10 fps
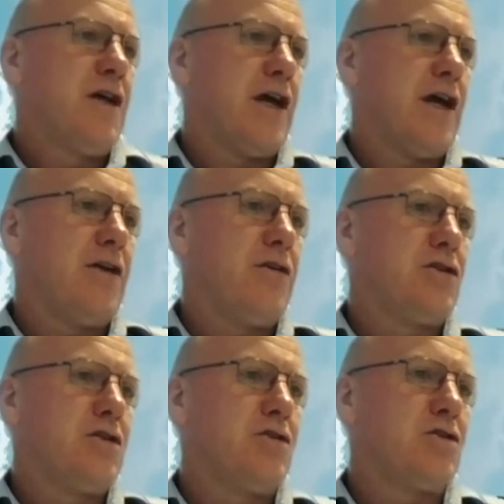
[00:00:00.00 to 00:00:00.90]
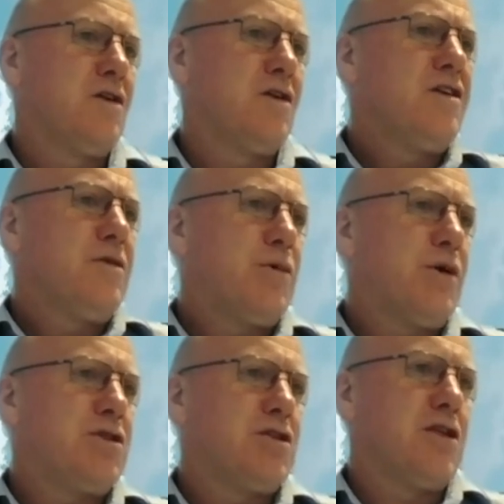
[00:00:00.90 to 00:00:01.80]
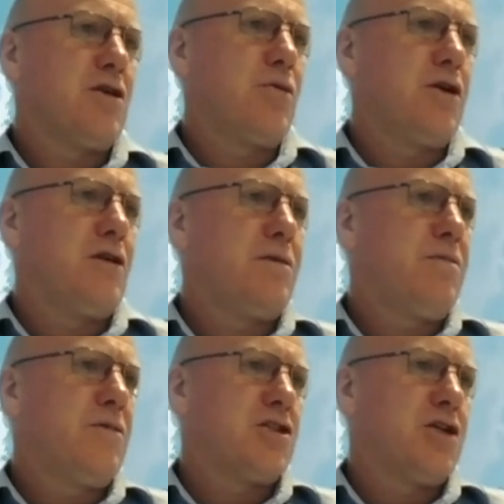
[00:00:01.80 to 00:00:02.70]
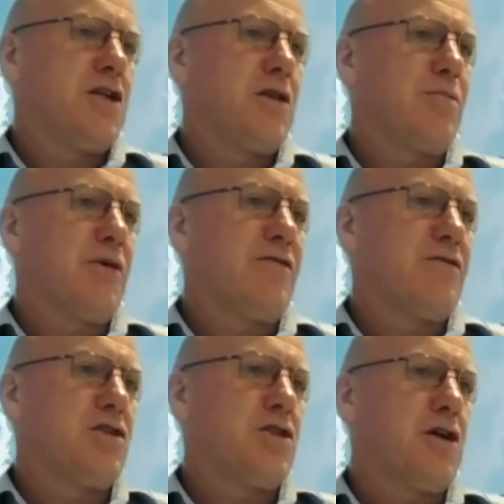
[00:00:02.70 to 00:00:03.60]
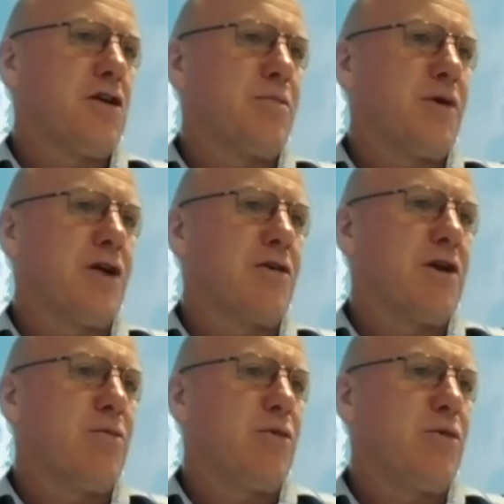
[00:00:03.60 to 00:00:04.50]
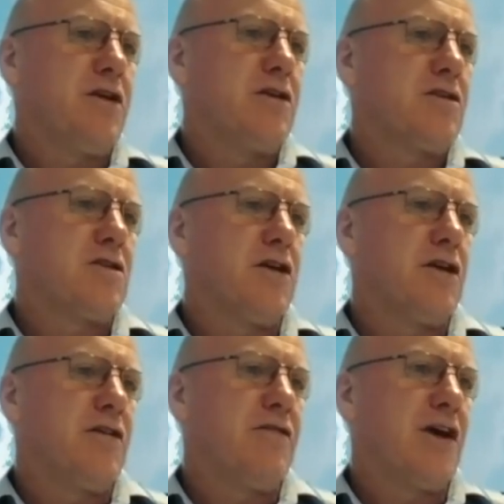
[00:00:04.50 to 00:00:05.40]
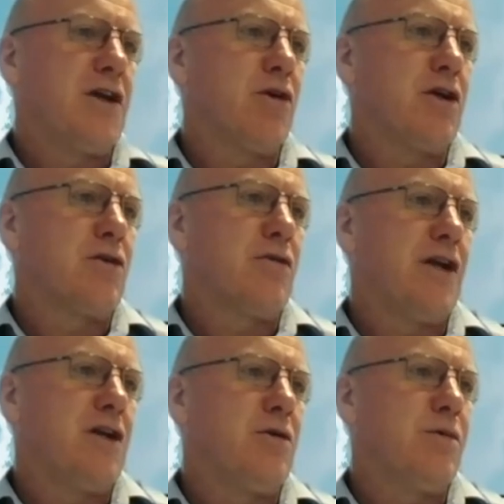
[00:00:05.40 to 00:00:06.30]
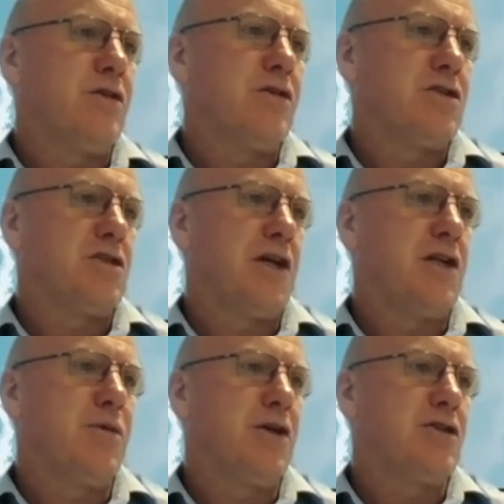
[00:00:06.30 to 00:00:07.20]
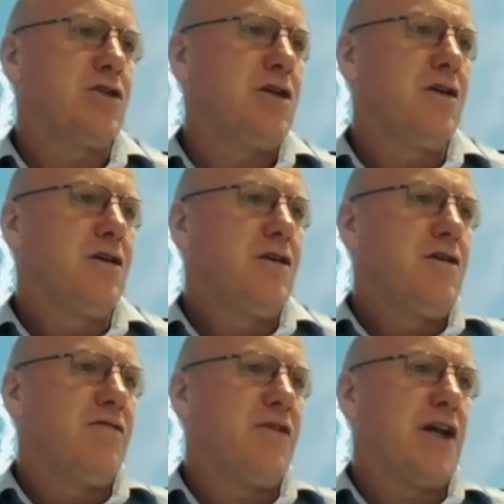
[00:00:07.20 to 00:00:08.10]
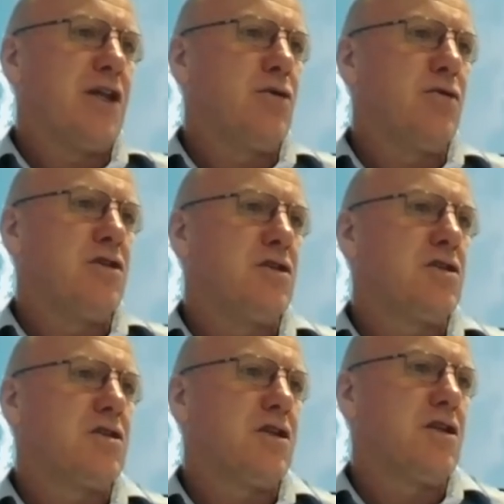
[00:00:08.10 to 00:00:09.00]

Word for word: And this is probably something we certainly at the start of the program we didn't uh, evaluate correctly, but the sustainability value is